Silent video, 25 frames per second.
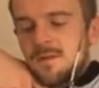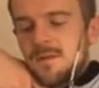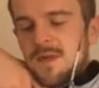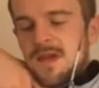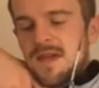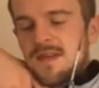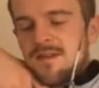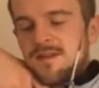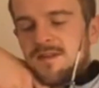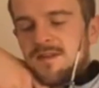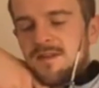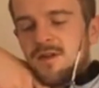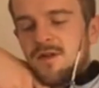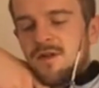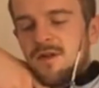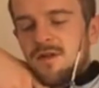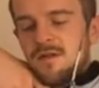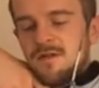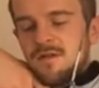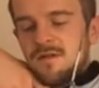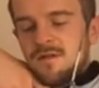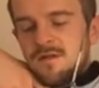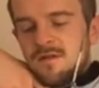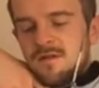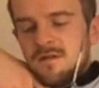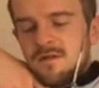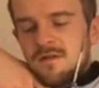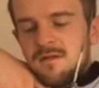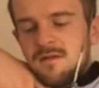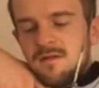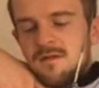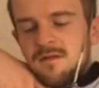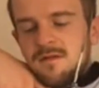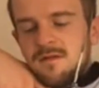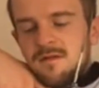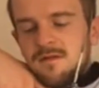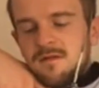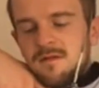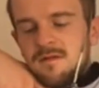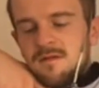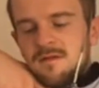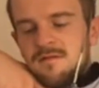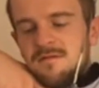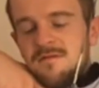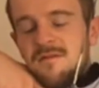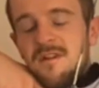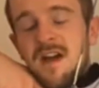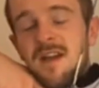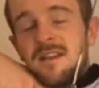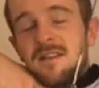makes you
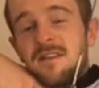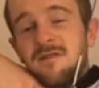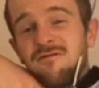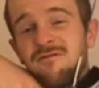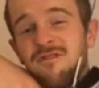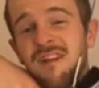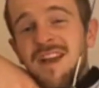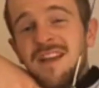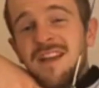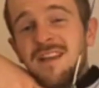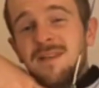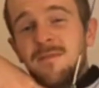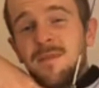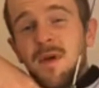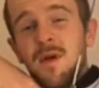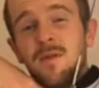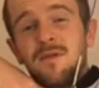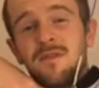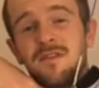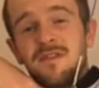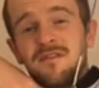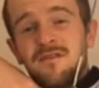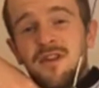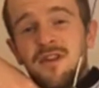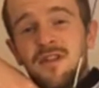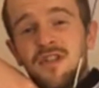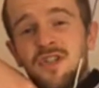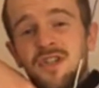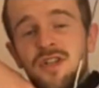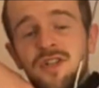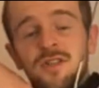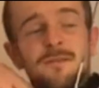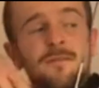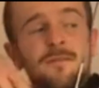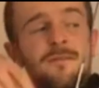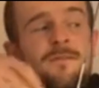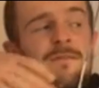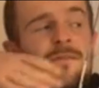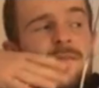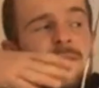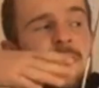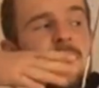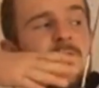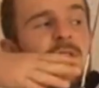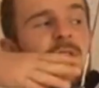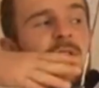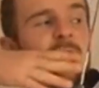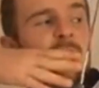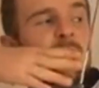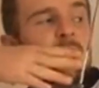find the right bone structure
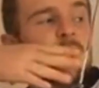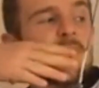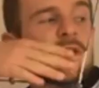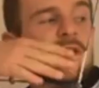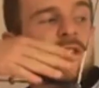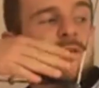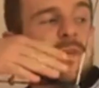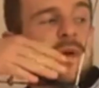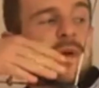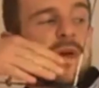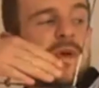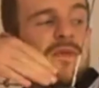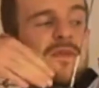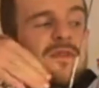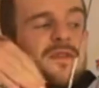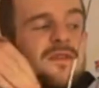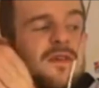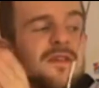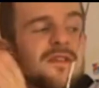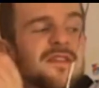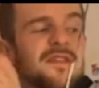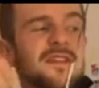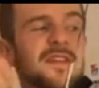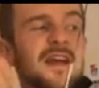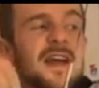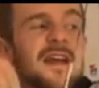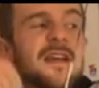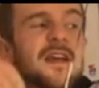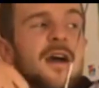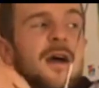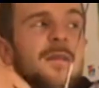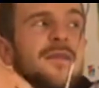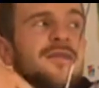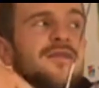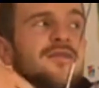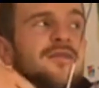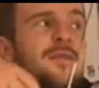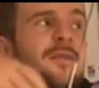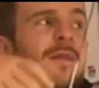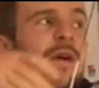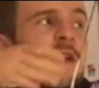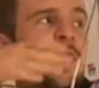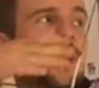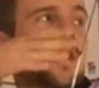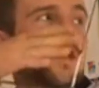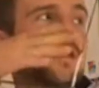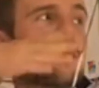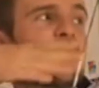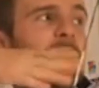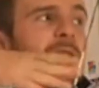where the bones all stack up through the
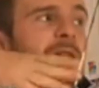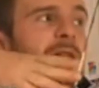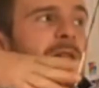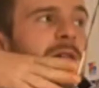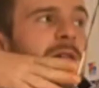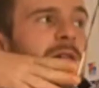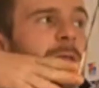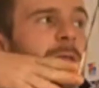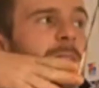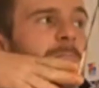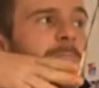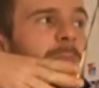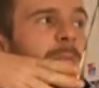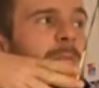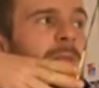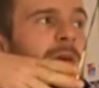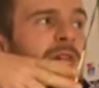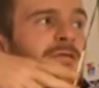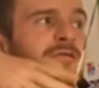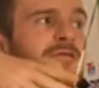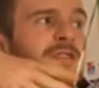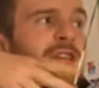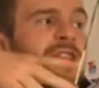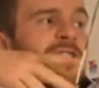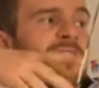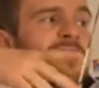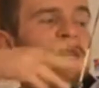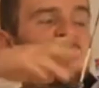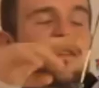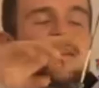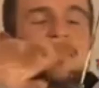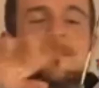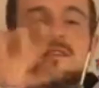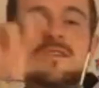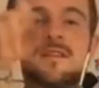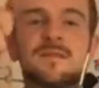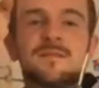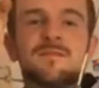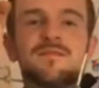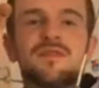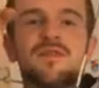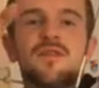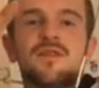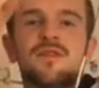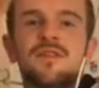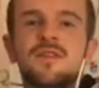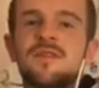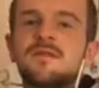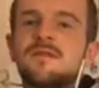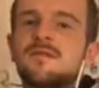body. My wrist is
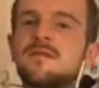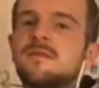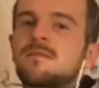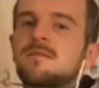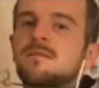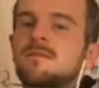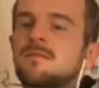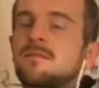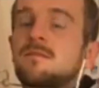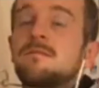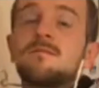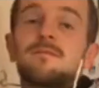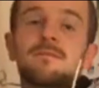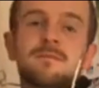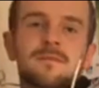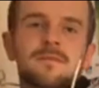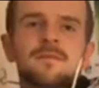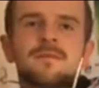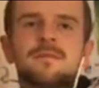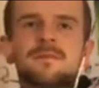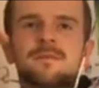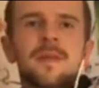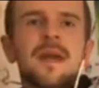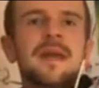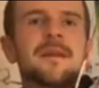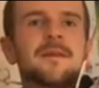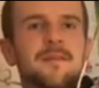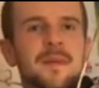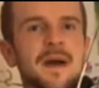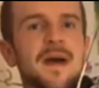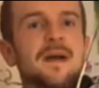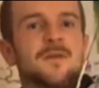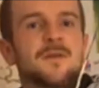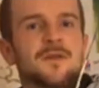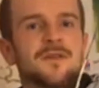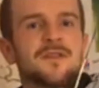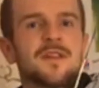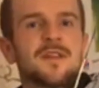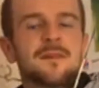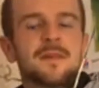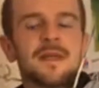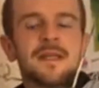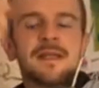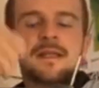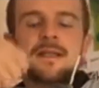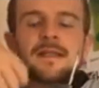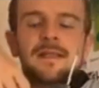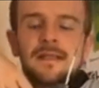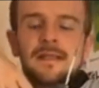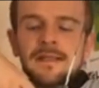broken, bent backwards I
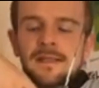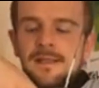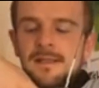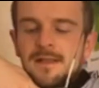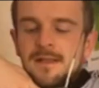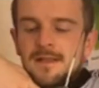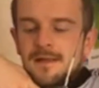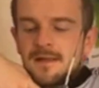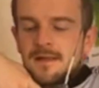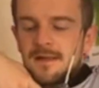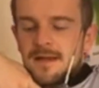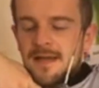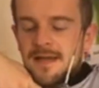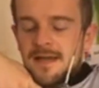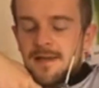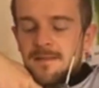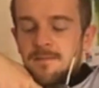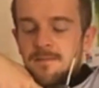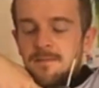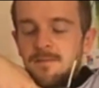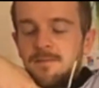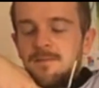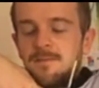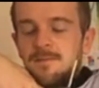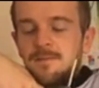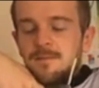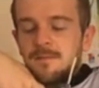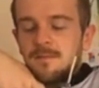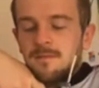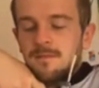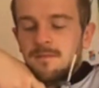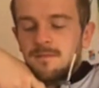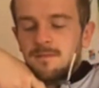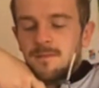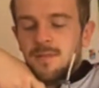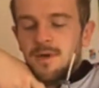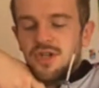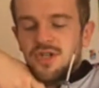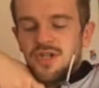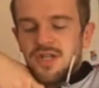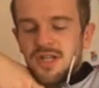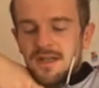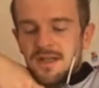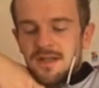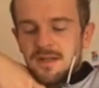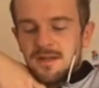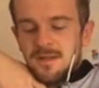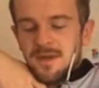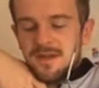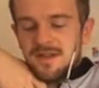mean. Pushing
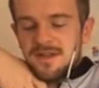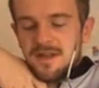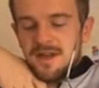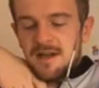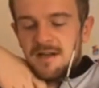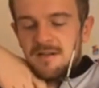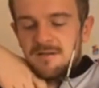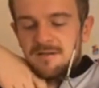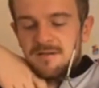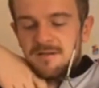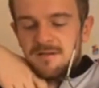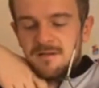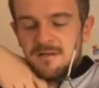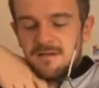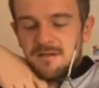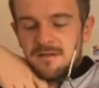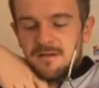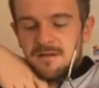into myself,